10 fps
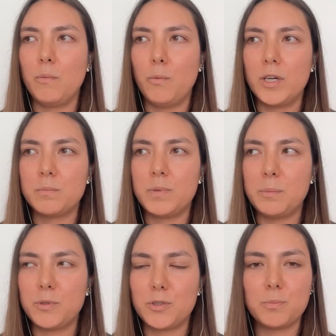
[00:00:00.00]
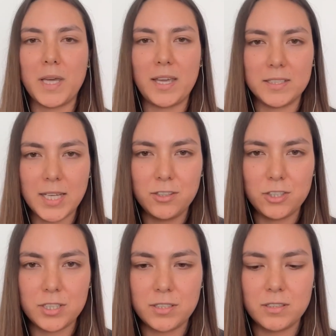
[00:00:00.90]
want people to pay
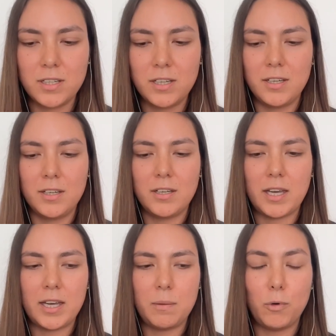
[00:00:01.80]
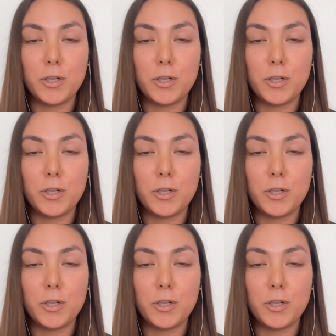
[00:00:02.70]
attention, or